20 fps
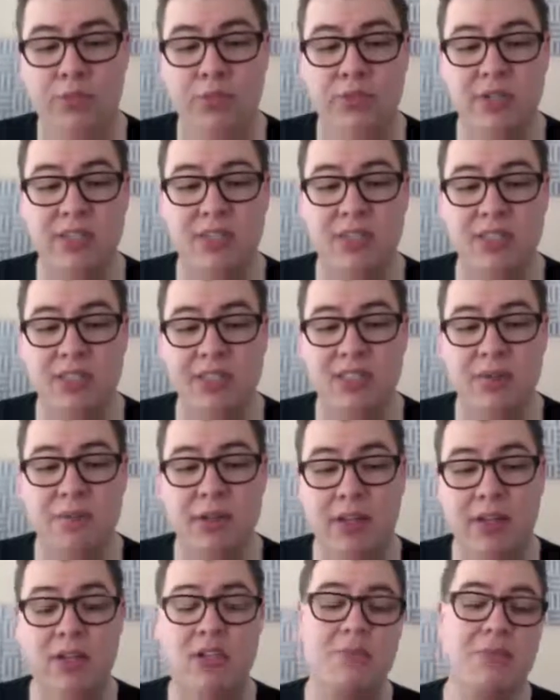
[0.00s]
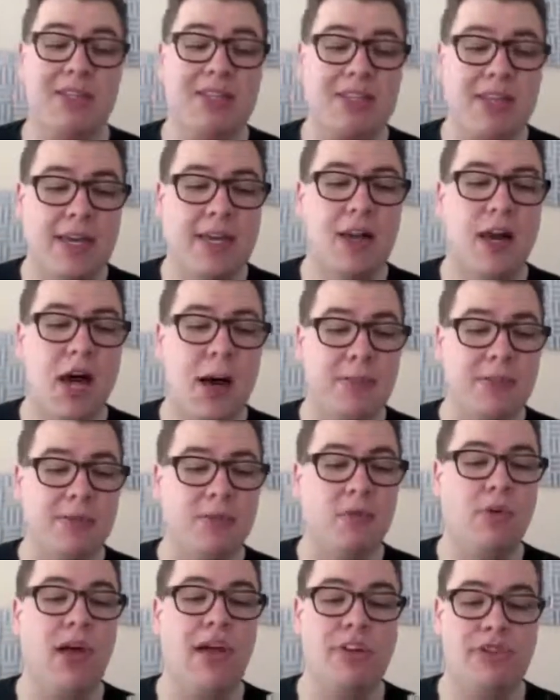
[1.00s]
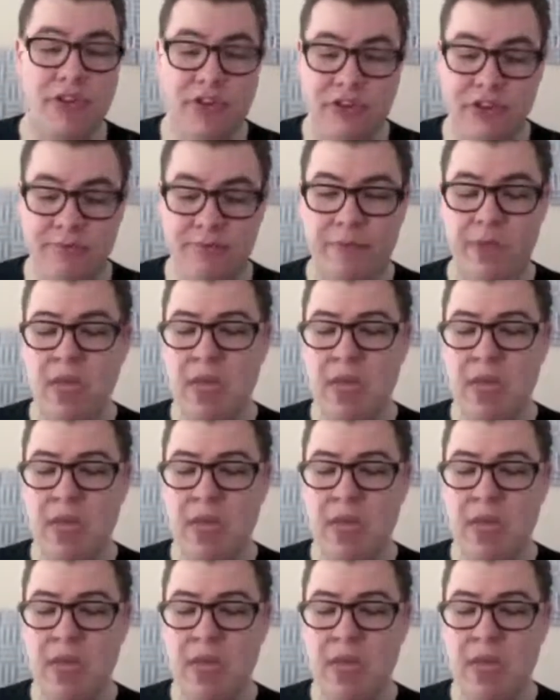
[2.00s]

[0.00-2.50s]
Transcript: boosting skin's ability to maintain optimal hydration.